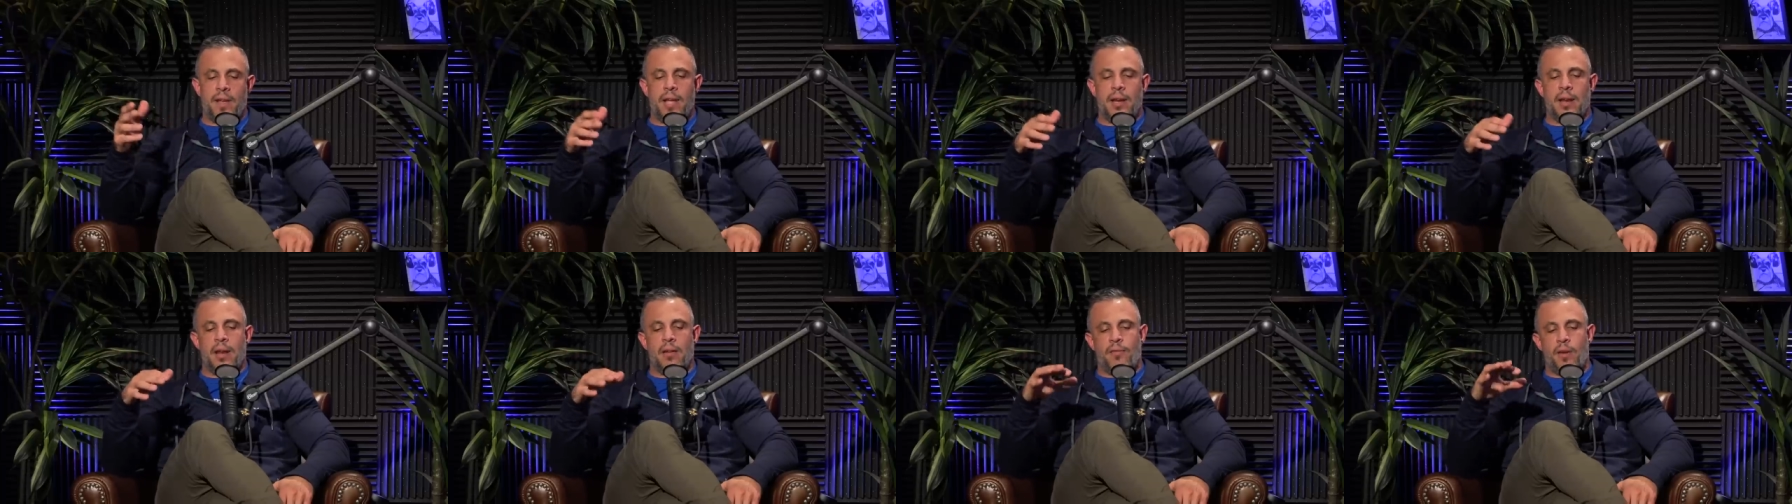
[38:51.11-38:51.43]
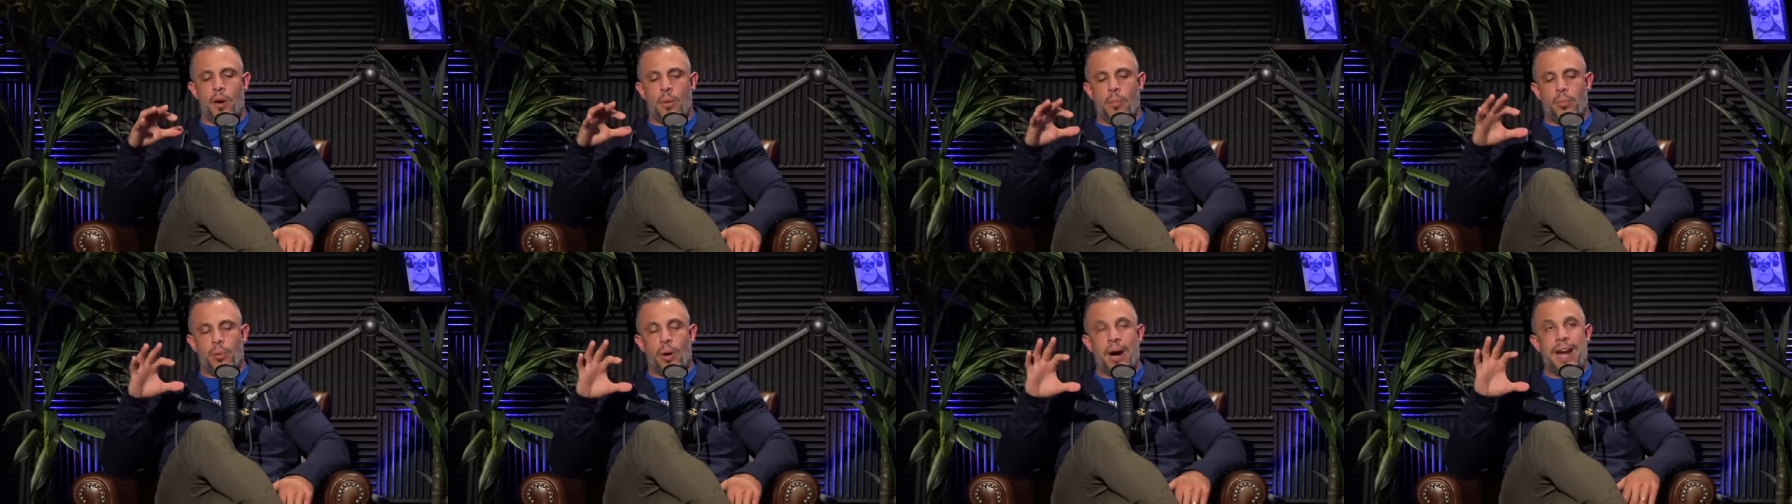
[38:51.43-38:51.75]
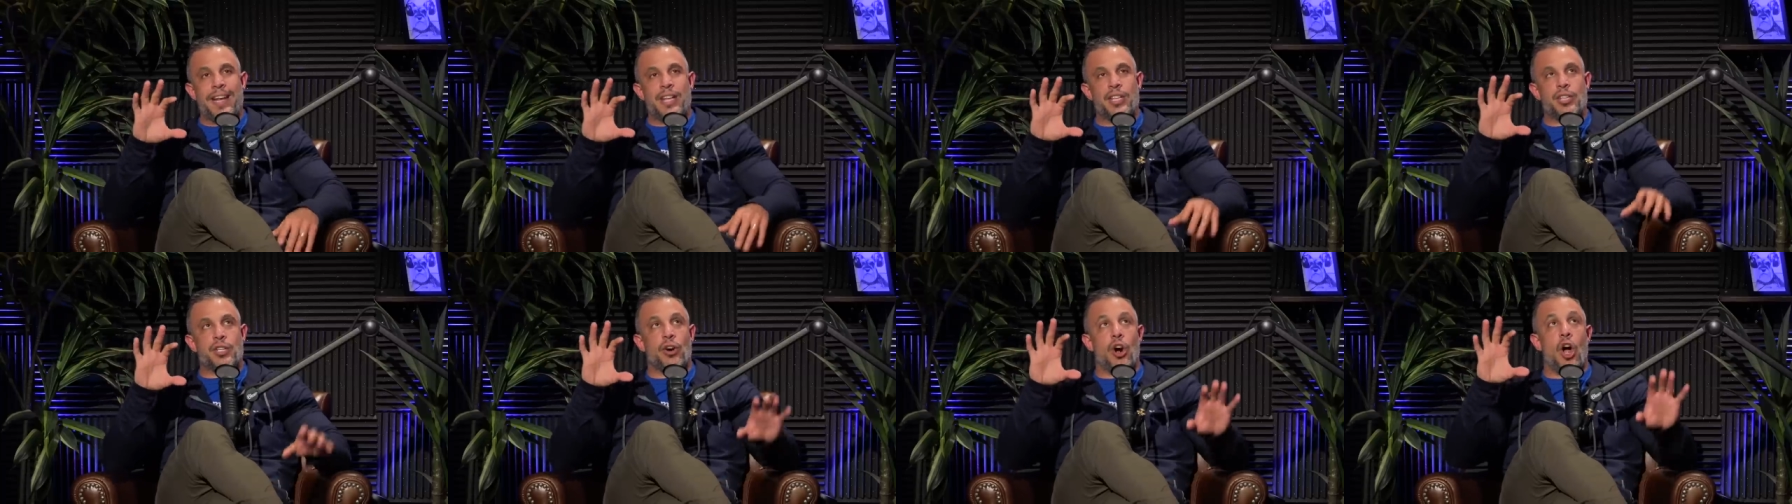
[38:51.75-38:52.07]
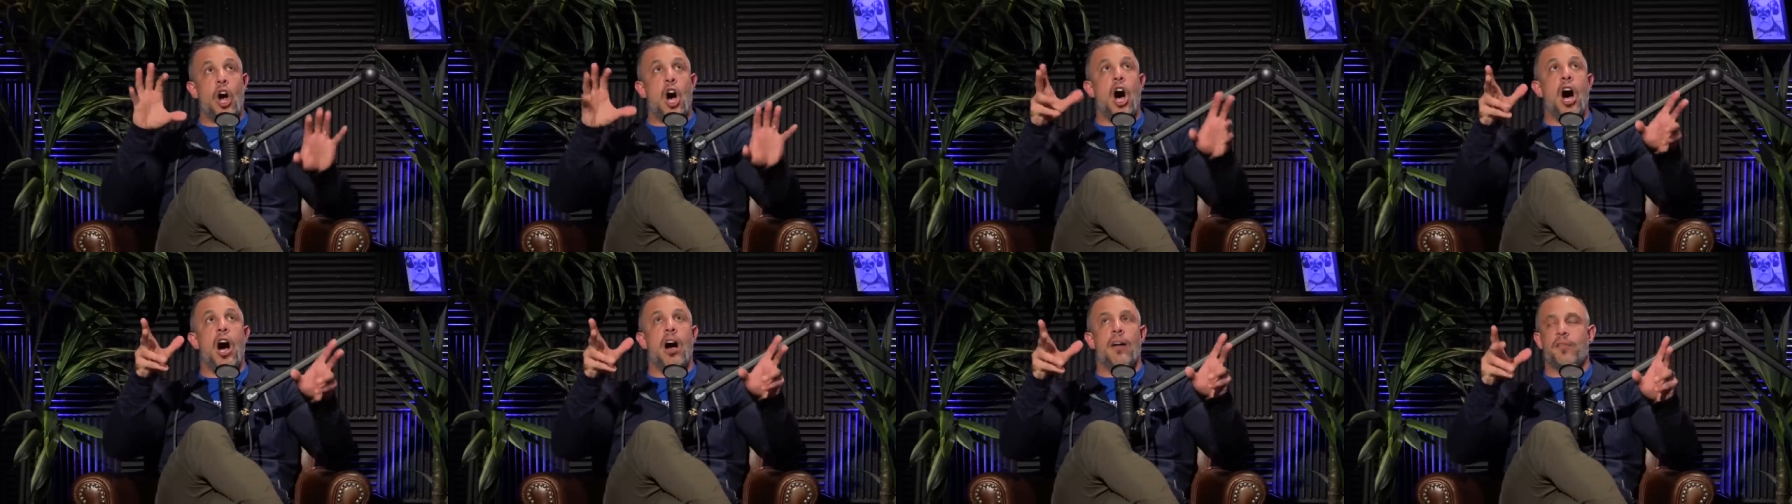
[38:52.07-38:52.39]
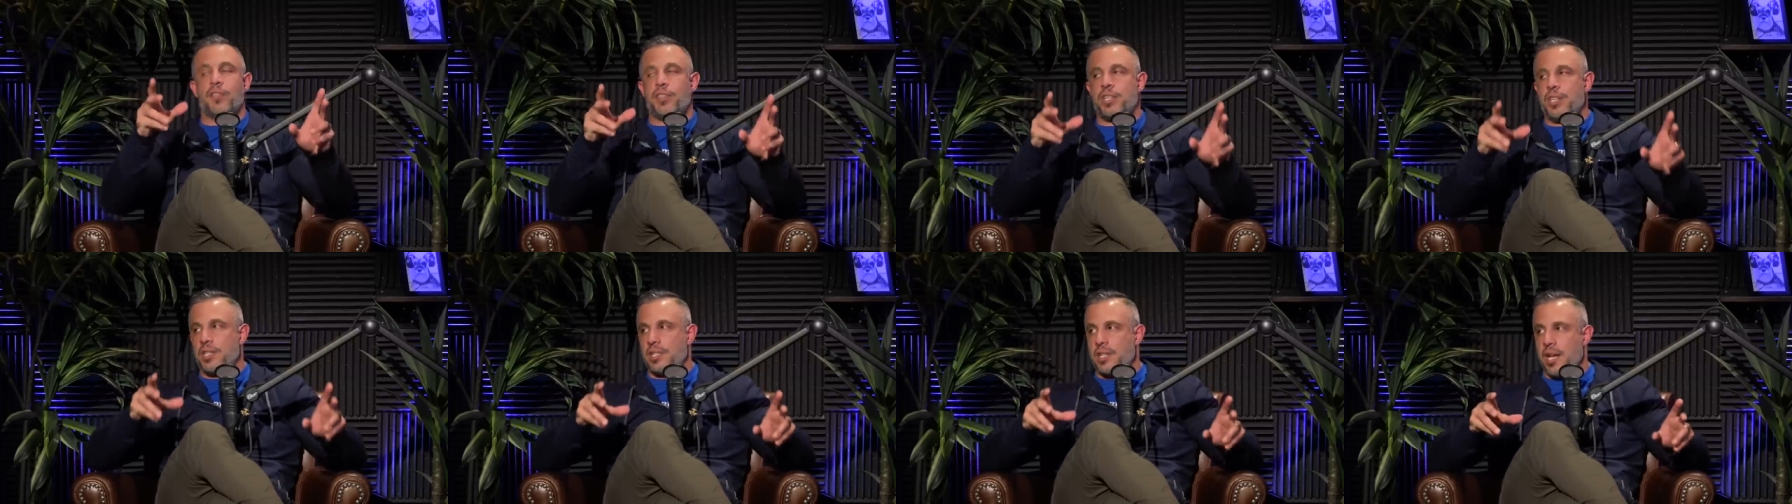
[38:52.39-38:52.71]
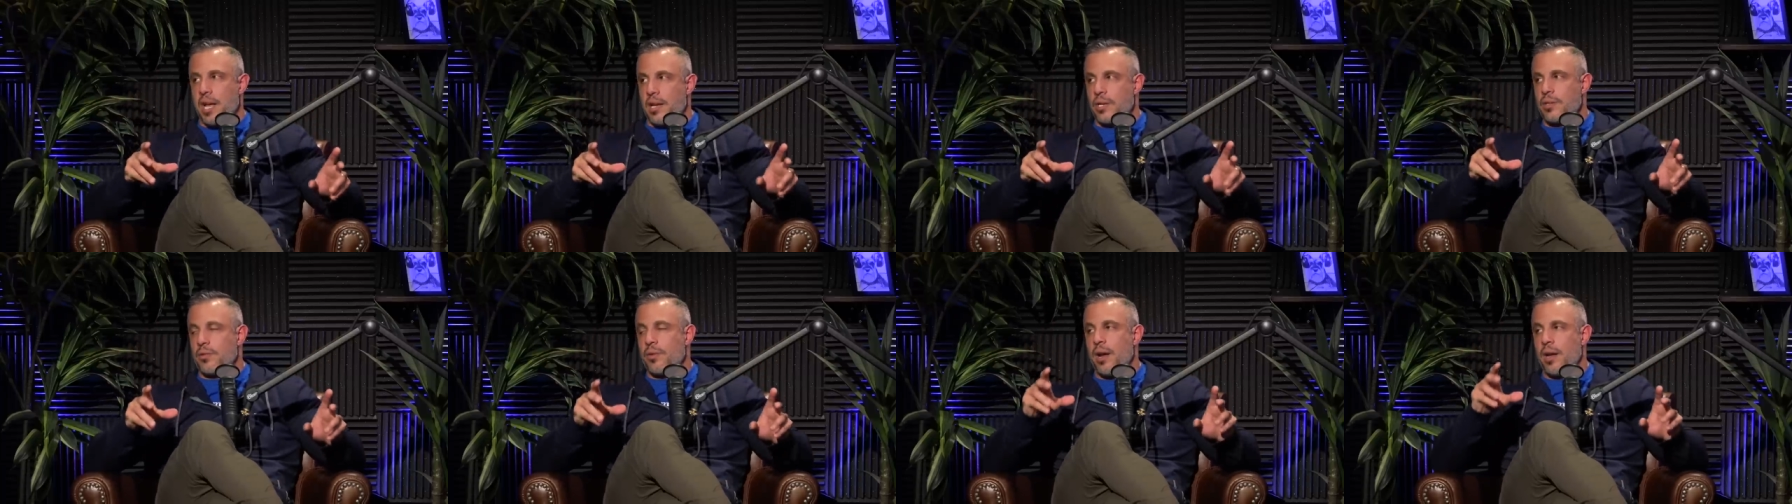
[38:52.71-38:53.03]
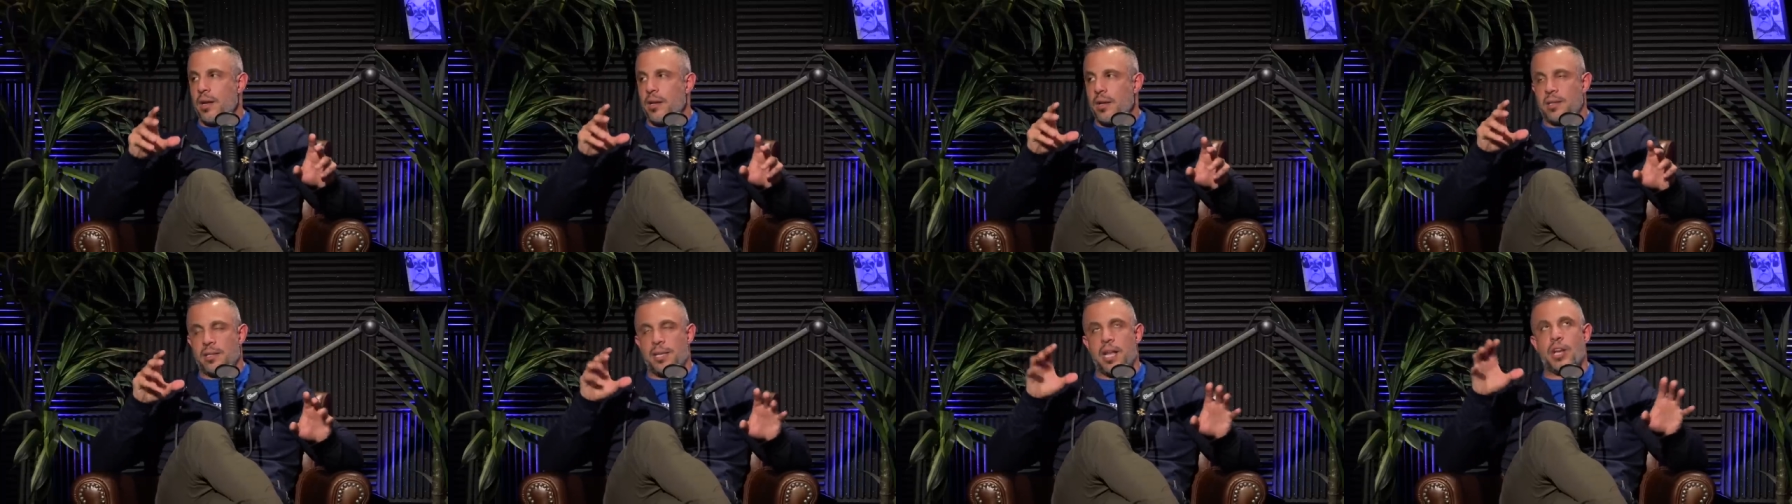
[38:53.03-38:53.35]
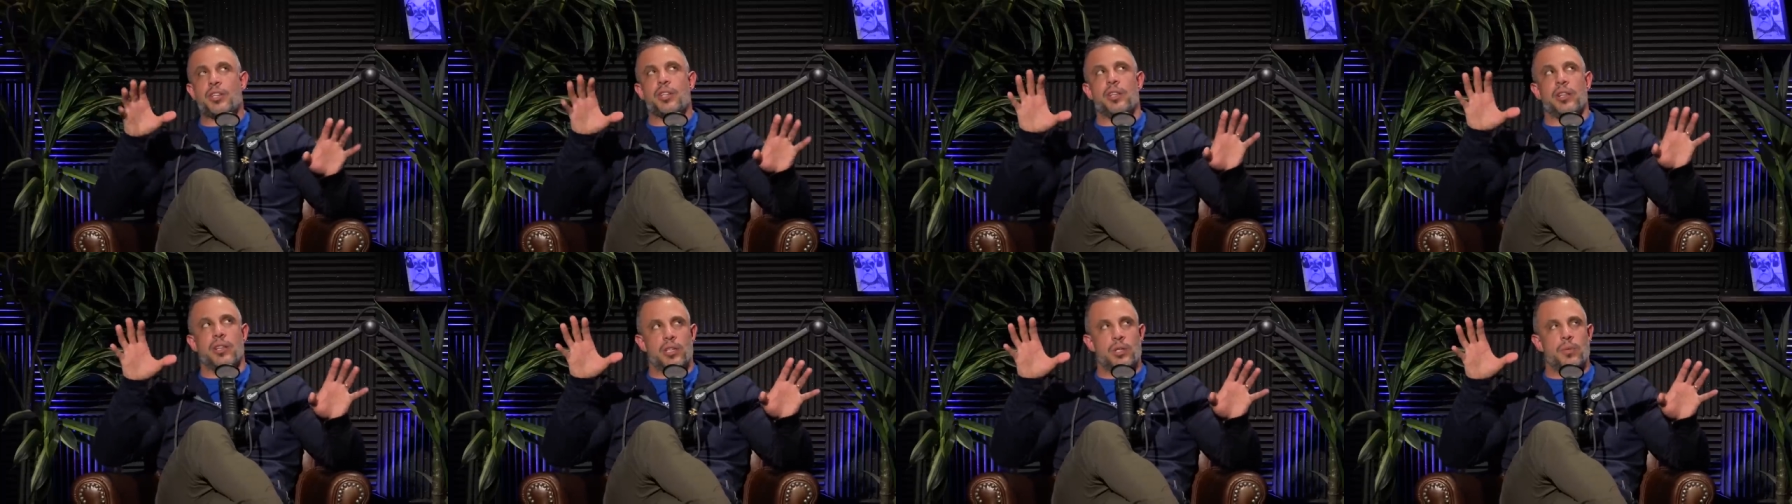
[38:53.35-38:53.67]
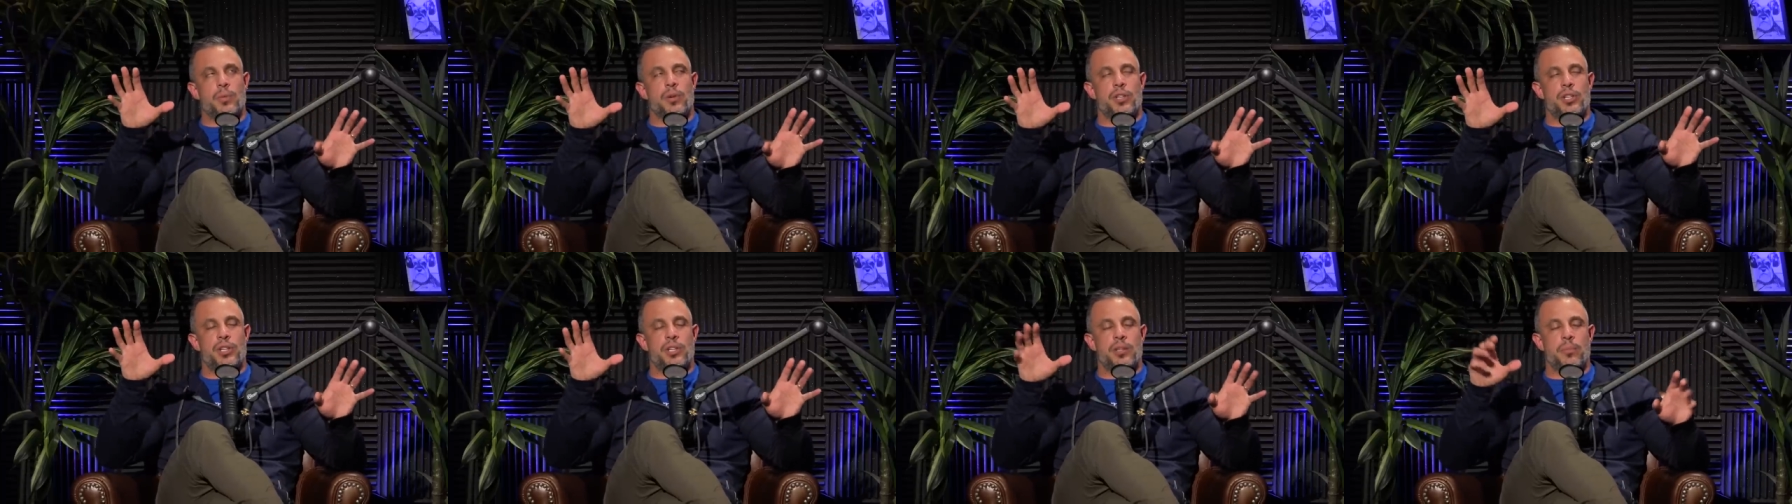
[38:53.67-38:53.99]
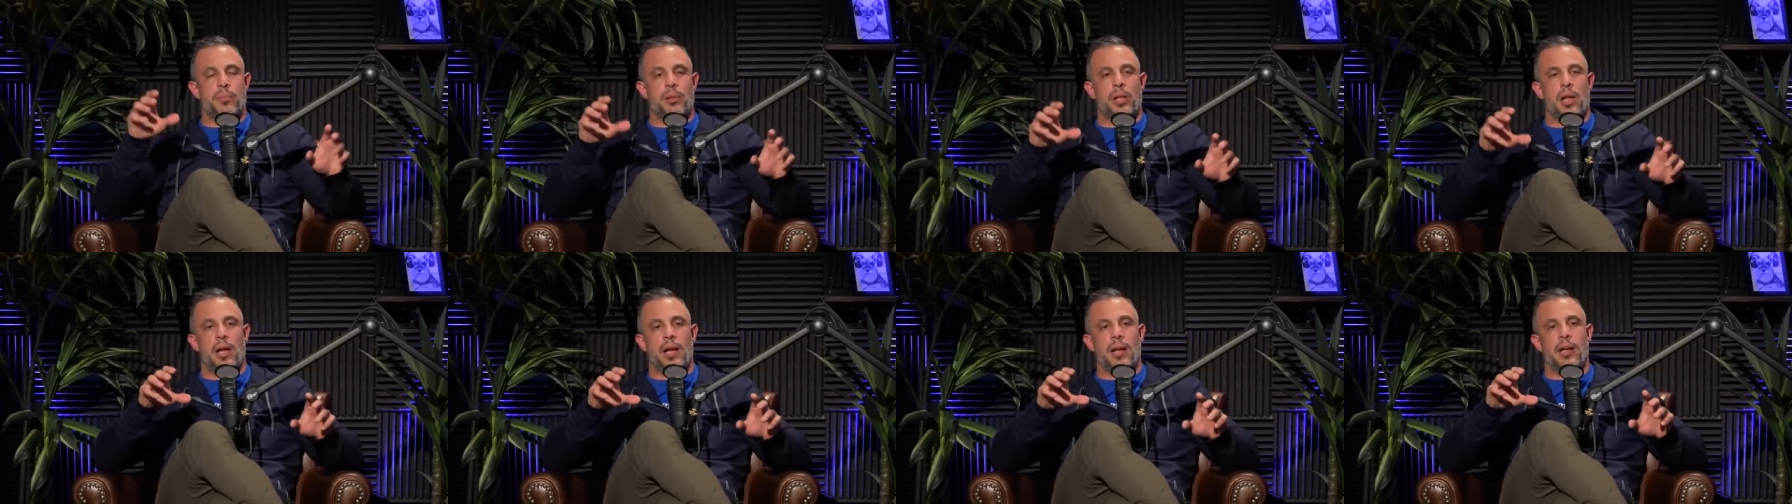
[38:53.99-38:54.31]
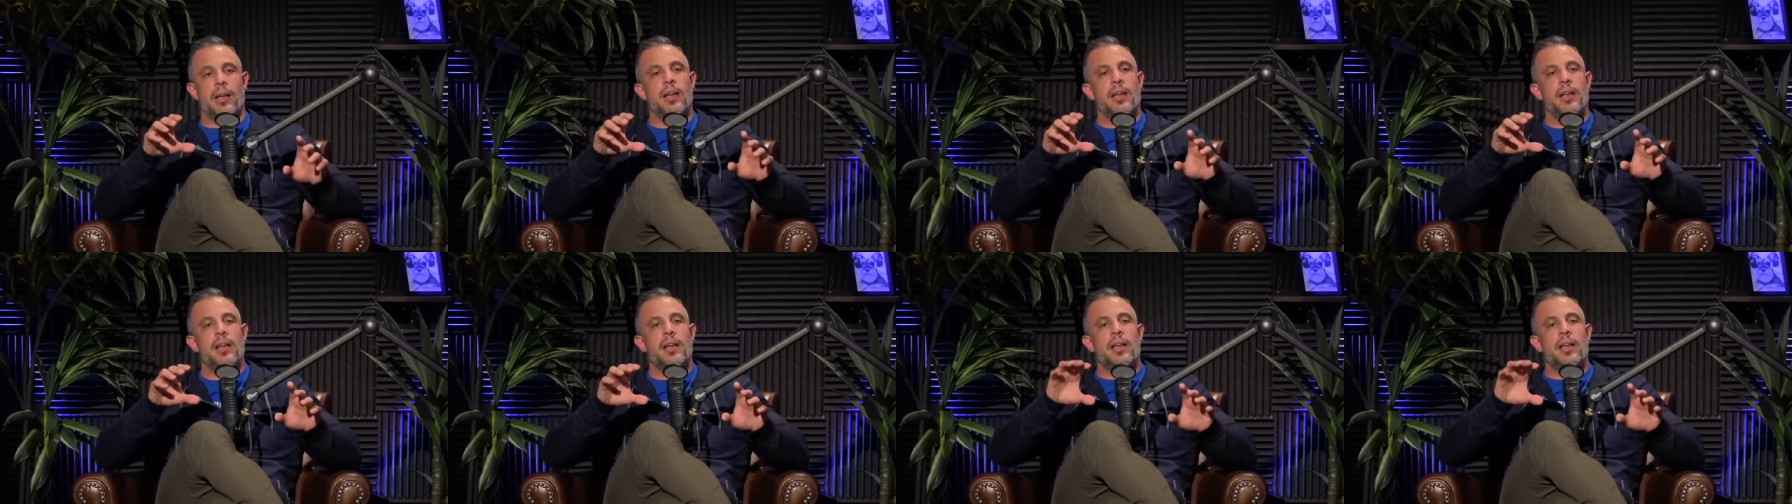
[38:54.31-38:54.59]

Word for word: And if our brains are off, she says, right? Essentially, this is what she's implying.